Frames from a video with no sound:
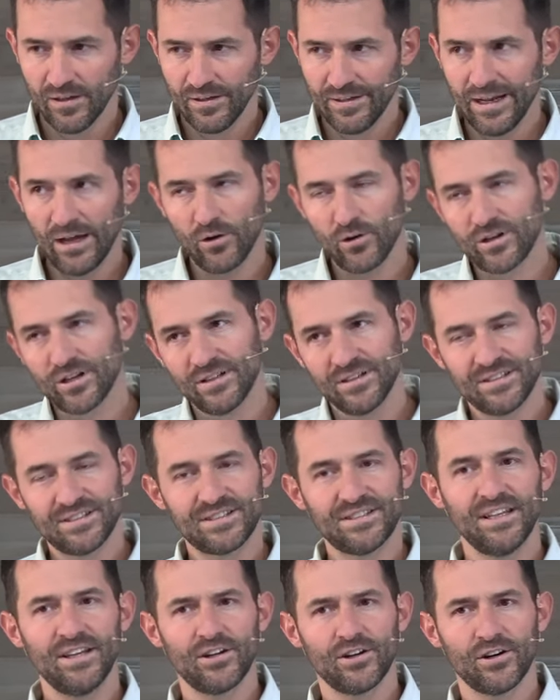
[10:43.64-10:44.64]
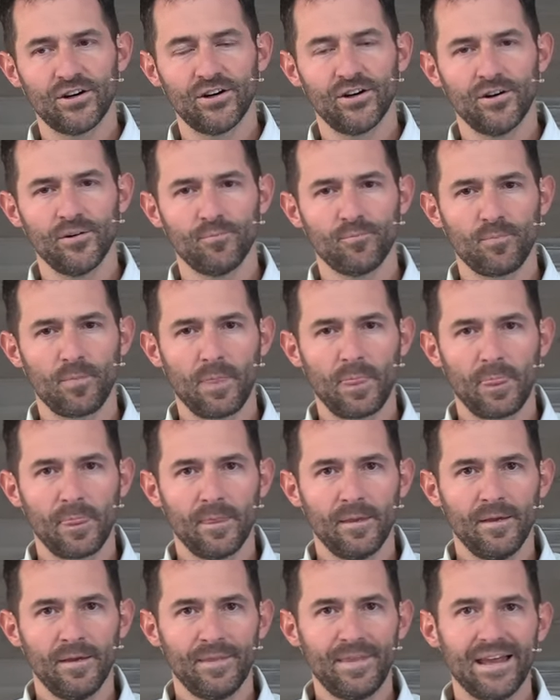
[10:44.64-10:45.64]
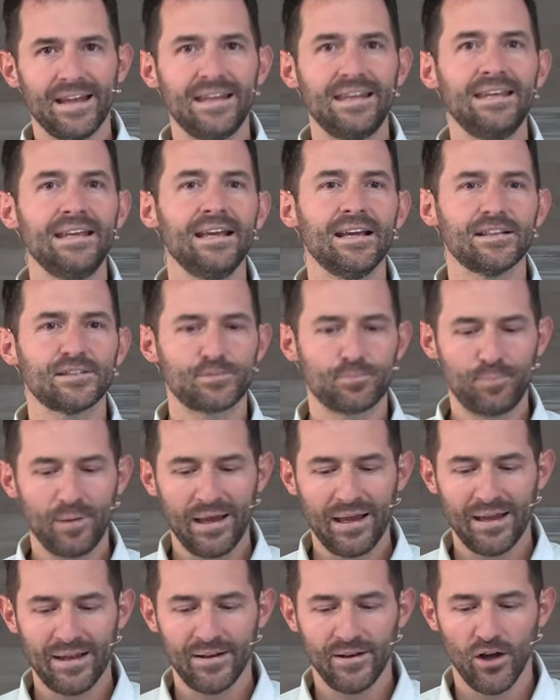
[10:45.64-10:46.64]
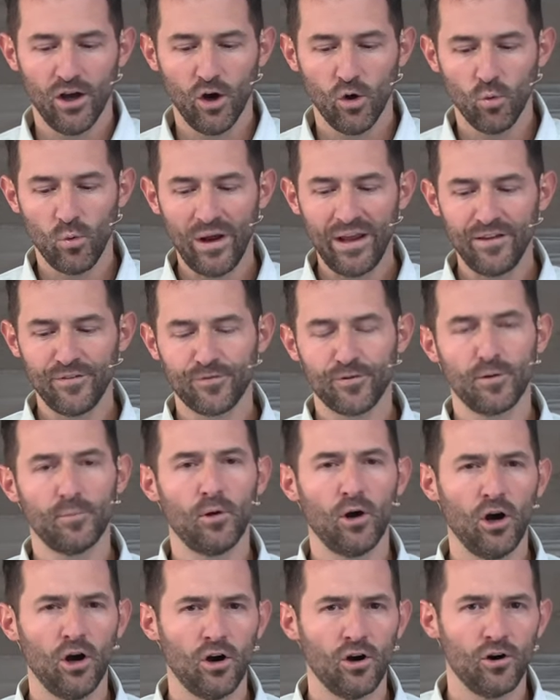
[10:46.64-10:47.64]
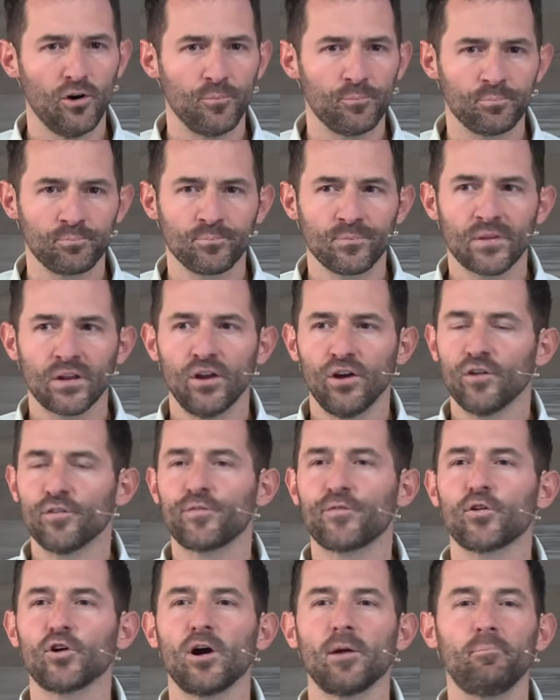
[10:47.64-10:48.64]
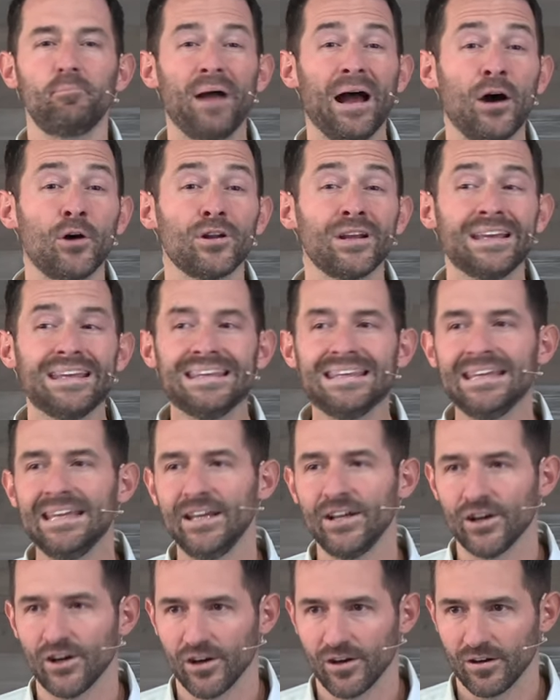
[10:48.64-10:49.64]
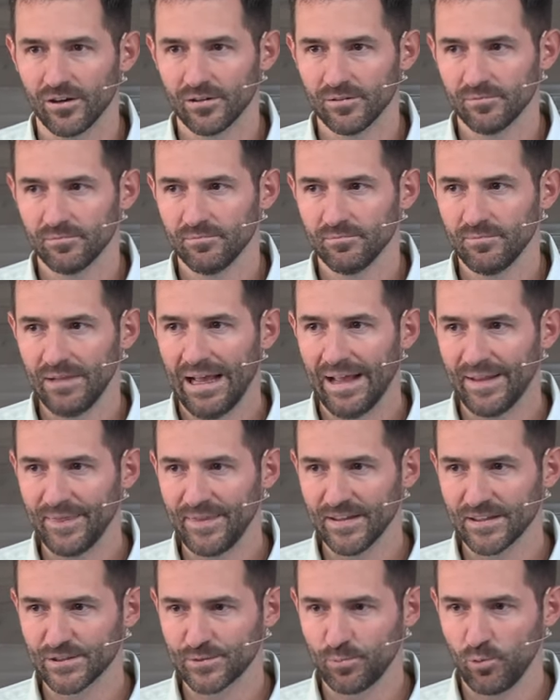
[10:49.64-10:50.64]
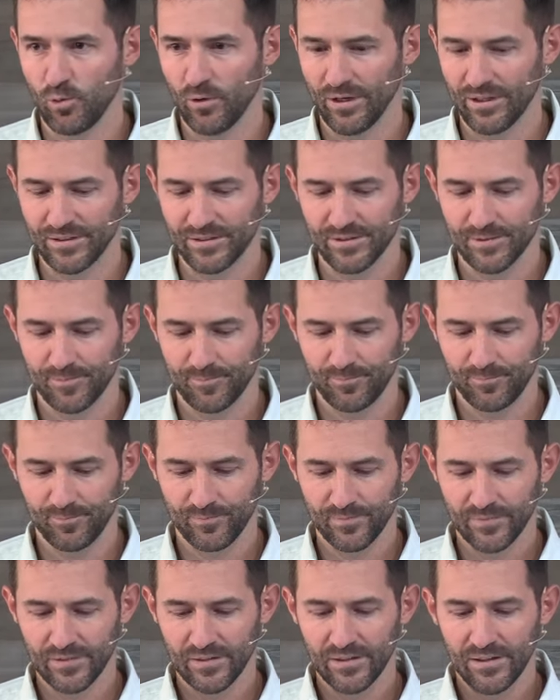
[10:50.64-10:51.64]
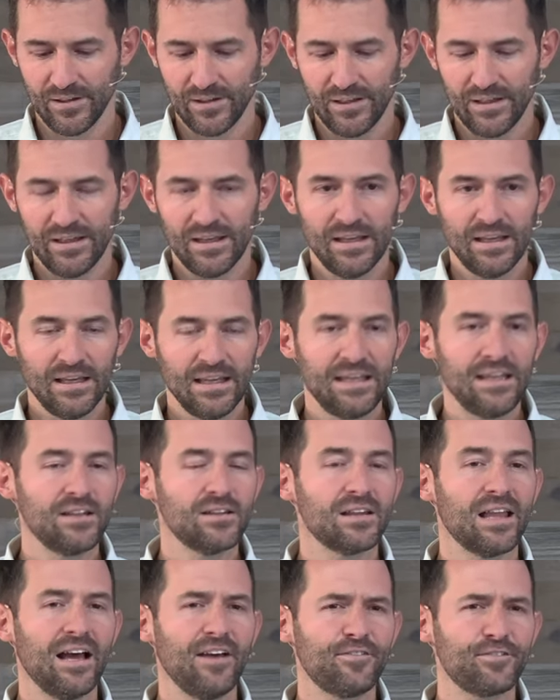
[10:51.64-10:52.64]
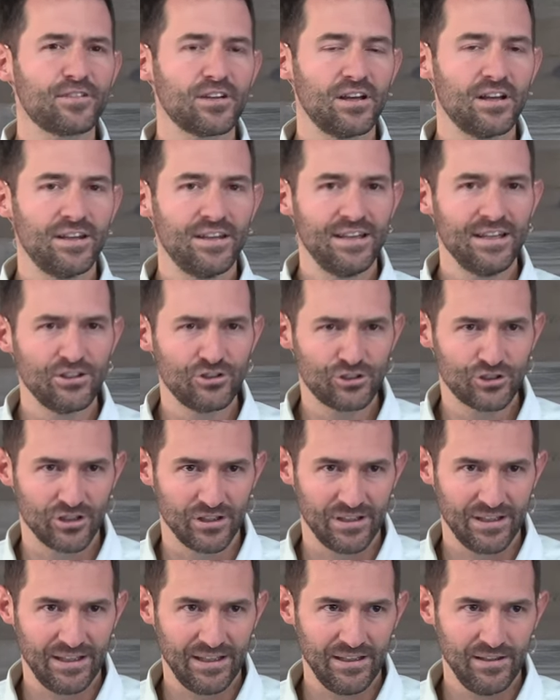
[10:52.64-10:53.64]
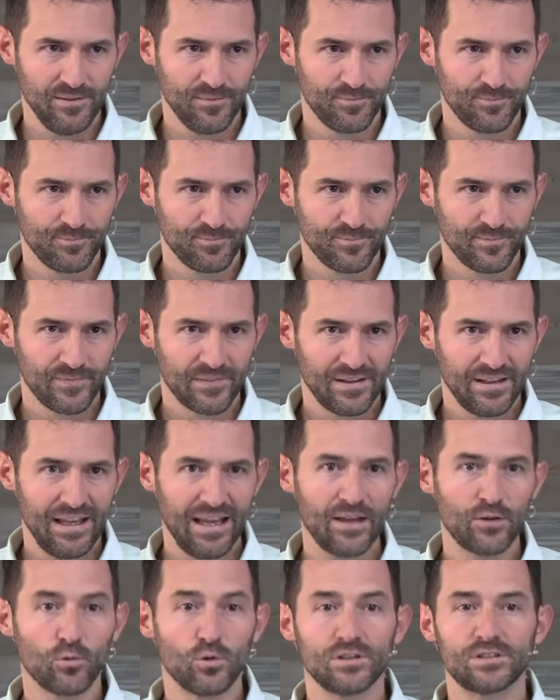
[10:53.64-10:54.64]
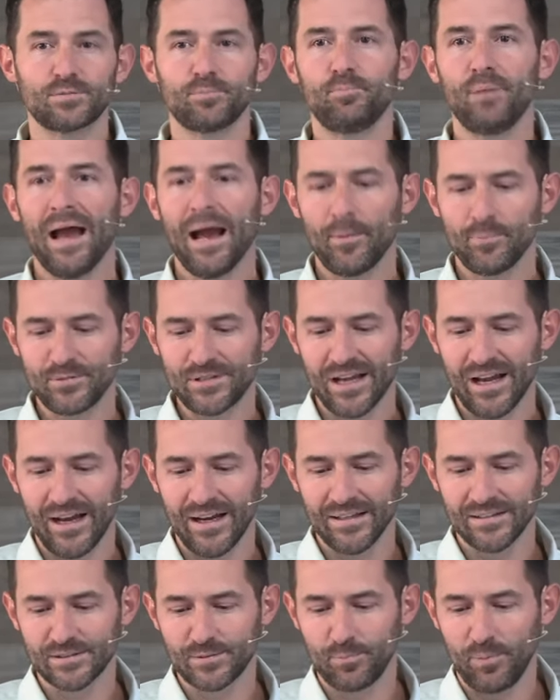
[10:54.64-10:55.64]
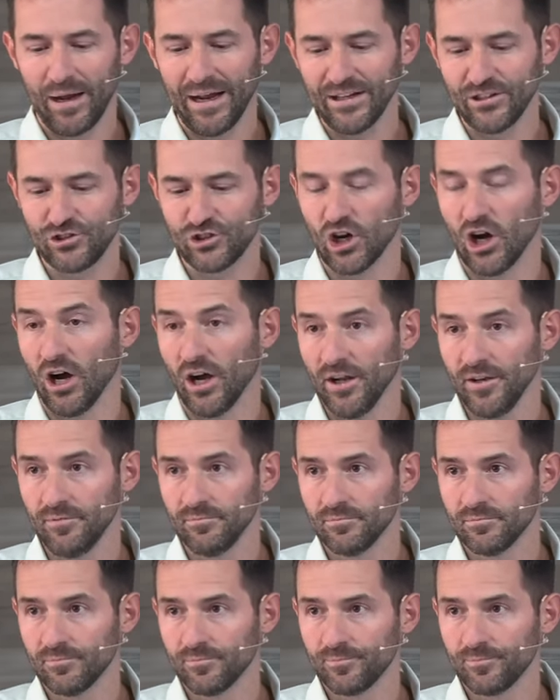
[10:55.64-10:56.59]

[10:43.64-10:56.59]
Now consider that he has been away from home for about a year at this point. He left initially and was baptized by John.